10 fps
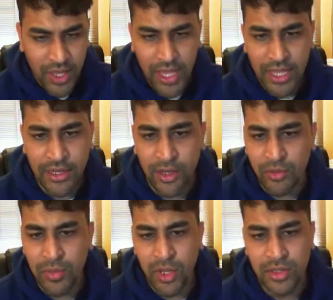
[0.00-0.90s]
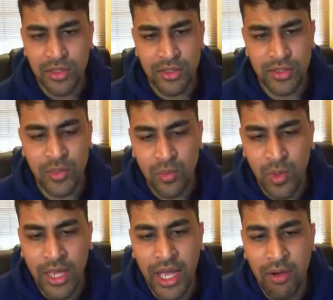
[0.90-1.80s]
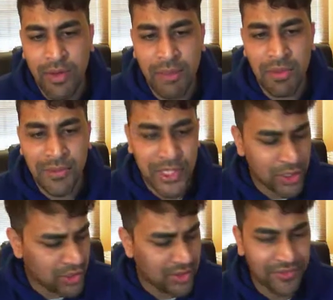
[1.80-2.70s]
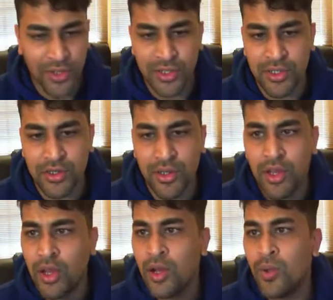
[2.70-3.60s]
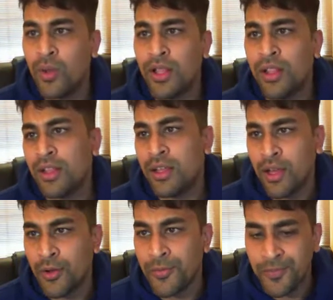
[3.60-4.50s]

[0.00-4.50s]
and code blocks where our implementation of the function will go.